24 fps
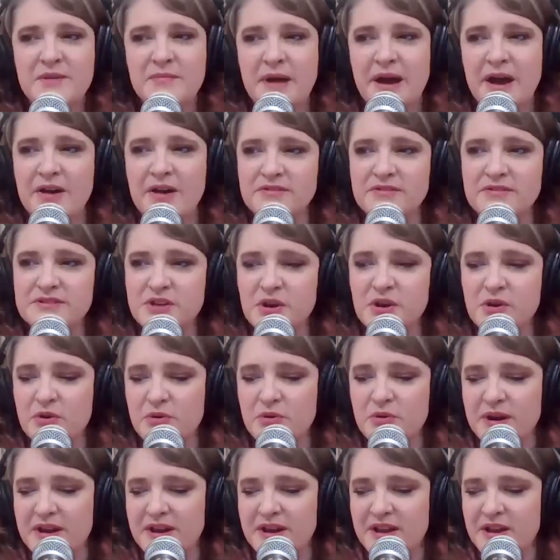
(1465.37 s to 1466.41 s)
about?
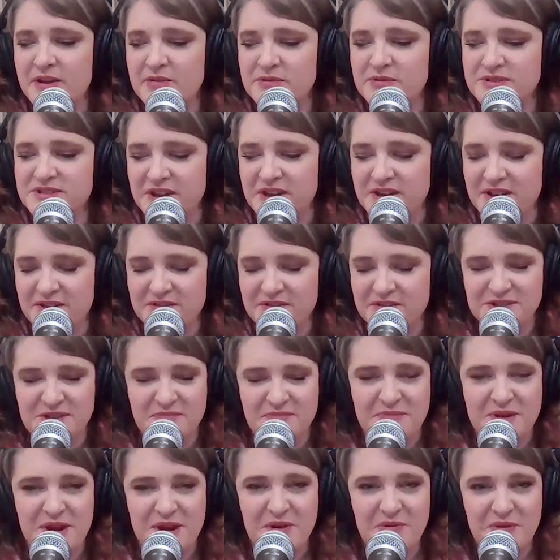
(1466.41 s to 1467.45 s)
So it was
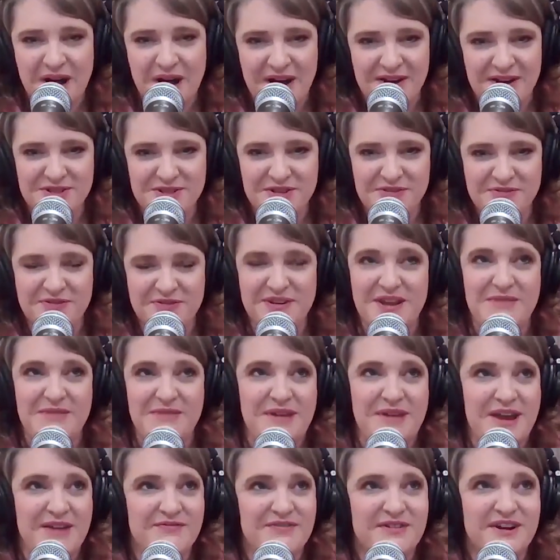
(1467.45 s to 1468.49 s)
been a while, so forgive
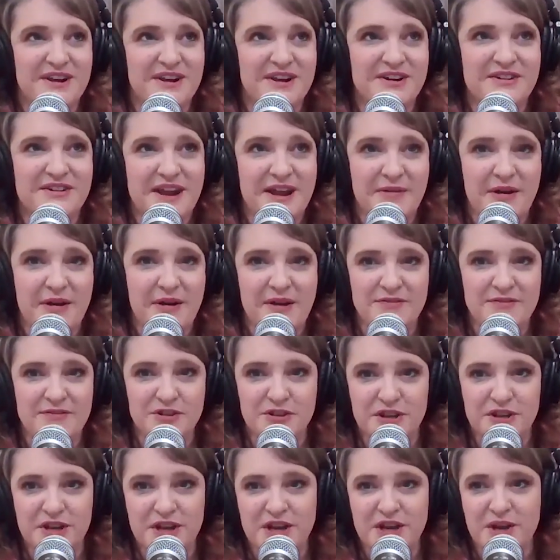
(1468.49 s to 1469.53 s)
me. I forget her name. I'll have to
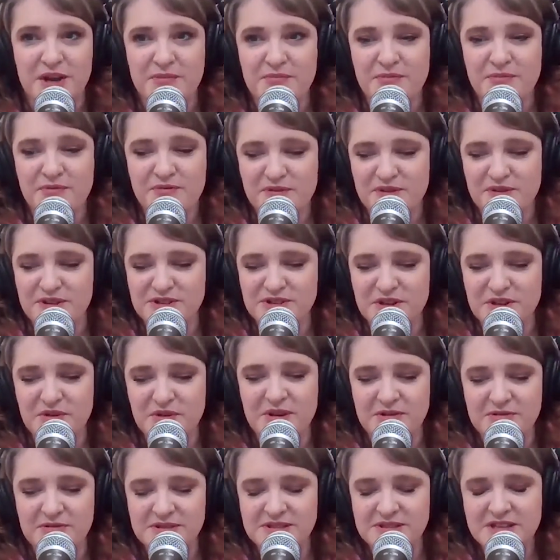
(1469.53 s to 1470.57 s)
look it up for the show
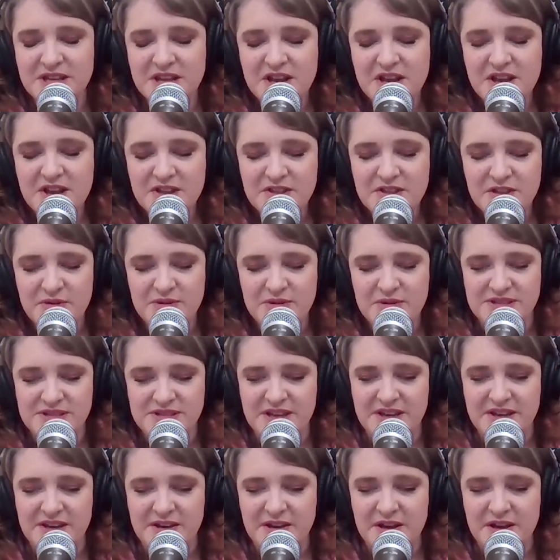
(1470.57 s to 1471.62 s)
notes. There was
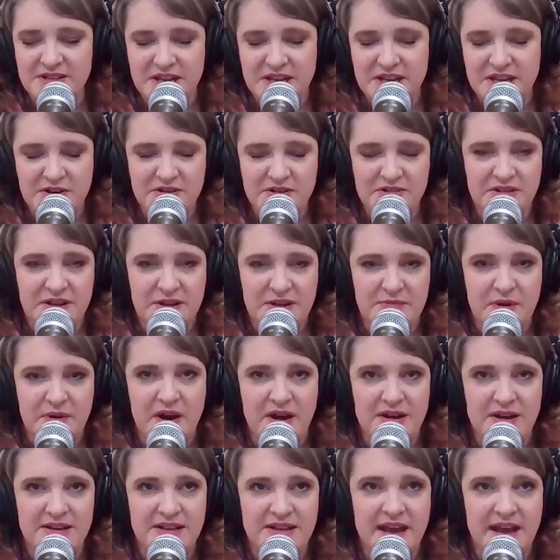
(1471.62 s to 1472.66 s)
a Dare to Lead
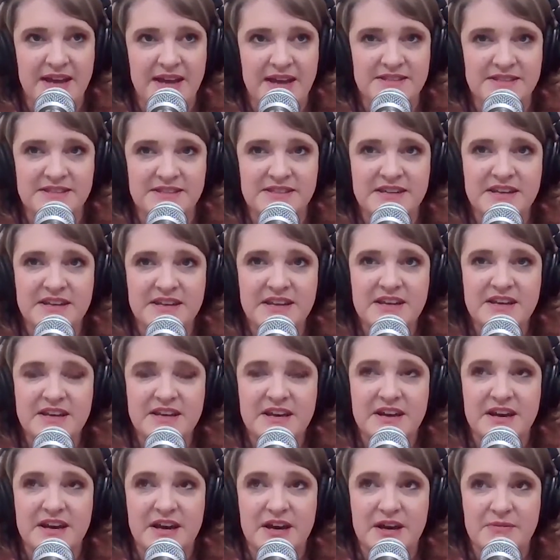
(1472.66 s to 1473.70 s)
podcast.
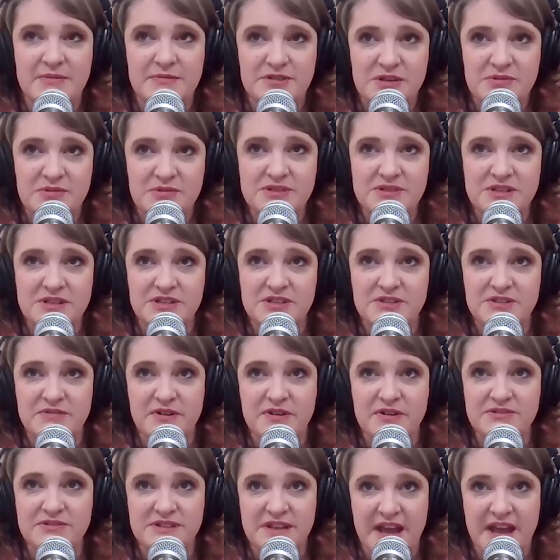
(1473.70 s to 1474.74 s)
She was a
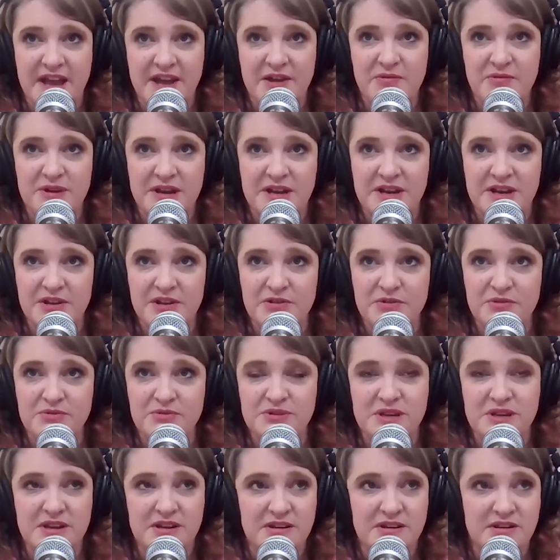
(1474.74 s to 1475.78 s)
diversity, equity, and
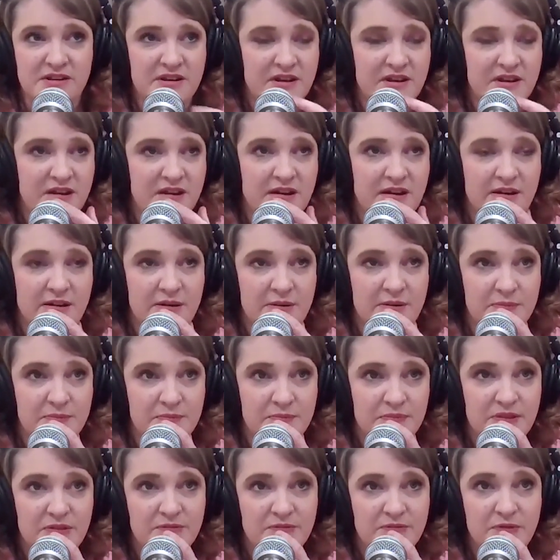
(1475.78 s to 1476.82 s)
inclusion
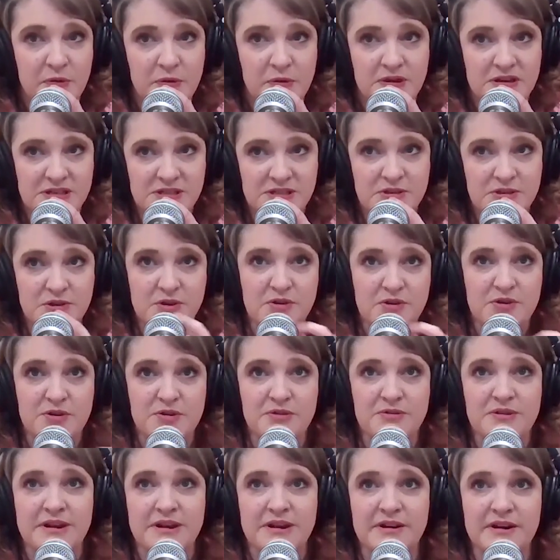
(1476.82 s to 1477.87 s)
focus to her
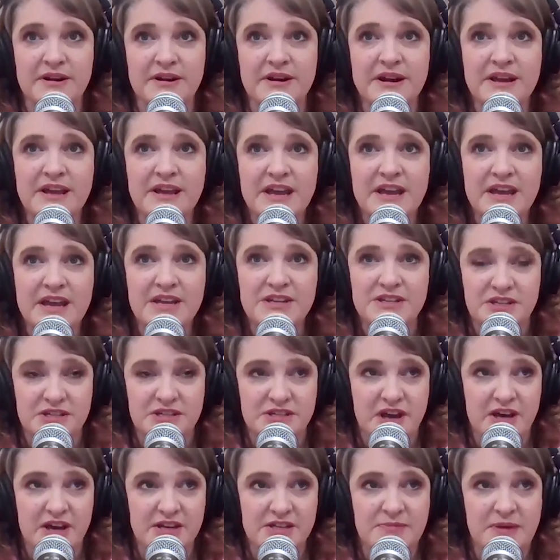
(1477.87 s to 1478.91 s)
career. And she
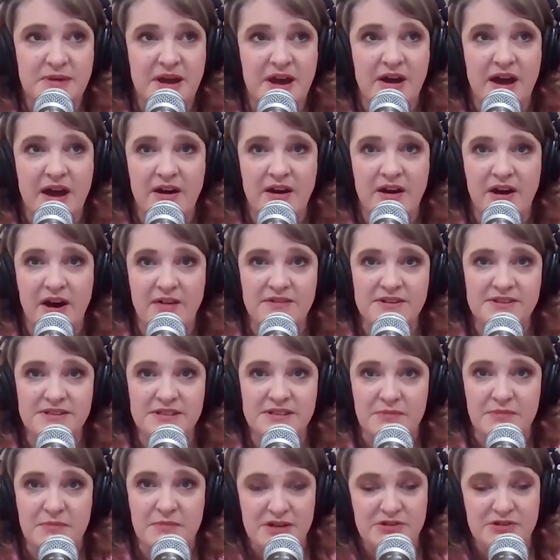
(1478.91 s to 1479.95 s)
talked about how
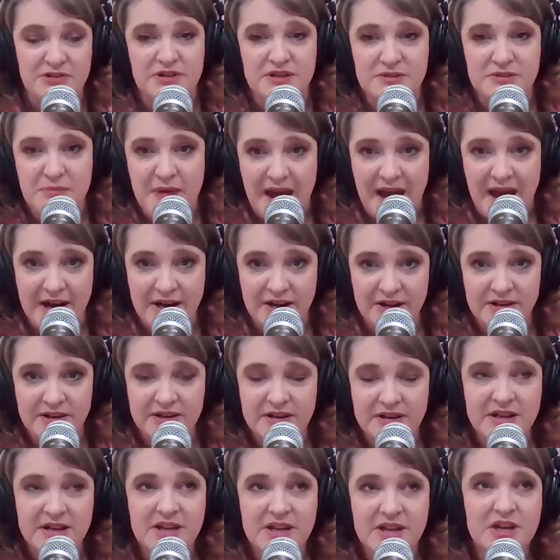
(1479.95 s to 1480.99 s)
obviously metrics matter,
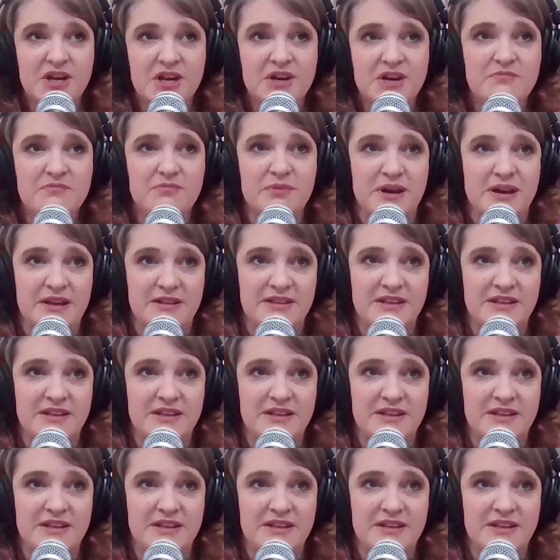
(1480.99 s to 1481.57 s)
but